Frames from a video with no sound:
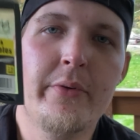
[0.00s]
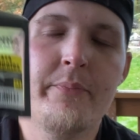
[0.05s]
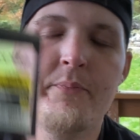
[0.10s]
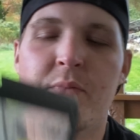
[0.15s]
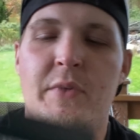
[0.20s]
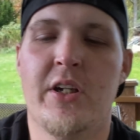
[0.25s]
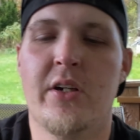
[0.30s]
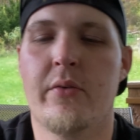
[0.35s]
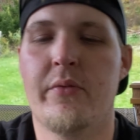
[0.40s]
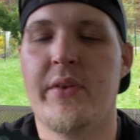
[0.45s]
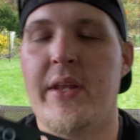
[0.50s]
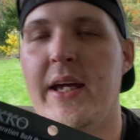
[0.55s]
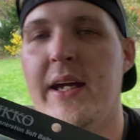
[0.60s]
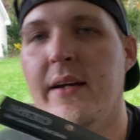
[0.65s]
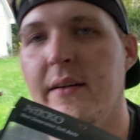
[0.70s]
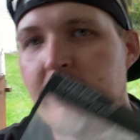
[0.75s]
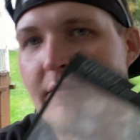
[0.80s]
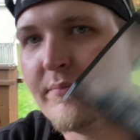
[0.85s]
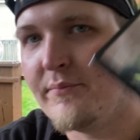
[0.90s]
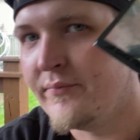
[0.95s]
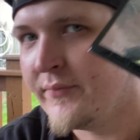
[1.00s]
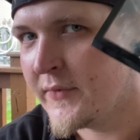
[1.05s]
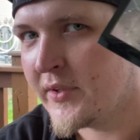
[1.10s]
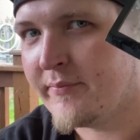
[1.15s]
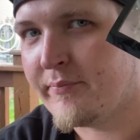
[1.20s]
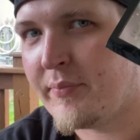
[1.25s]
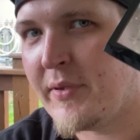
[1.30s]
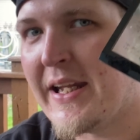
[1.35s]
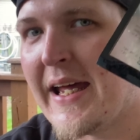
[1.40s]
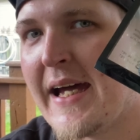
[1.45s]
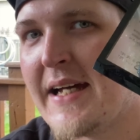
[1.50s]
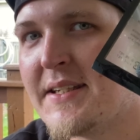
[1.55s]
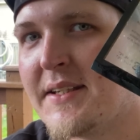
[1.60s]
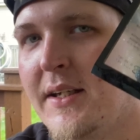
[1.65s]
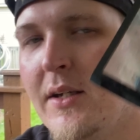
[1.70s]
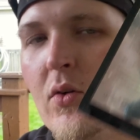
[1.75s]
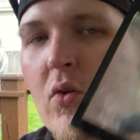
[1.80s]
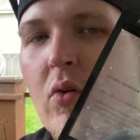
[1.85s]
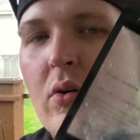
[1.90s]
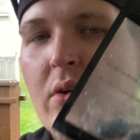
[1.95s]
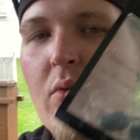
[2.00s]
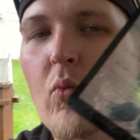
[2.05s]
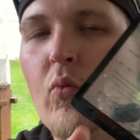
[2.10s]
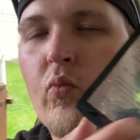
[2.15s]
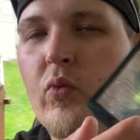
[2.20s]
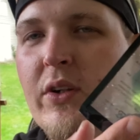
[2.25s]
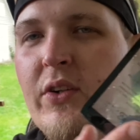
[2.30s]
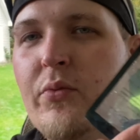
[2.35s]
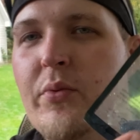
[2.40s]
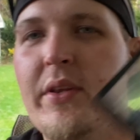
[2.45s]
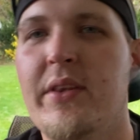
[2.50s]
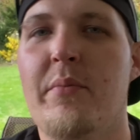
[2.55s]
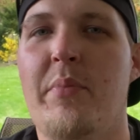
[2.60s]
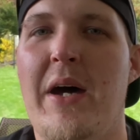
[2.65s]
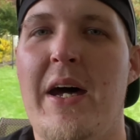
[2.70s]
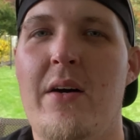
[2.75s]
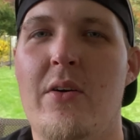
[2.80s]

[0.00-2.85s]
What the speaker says: they've been asking, what's with the powder?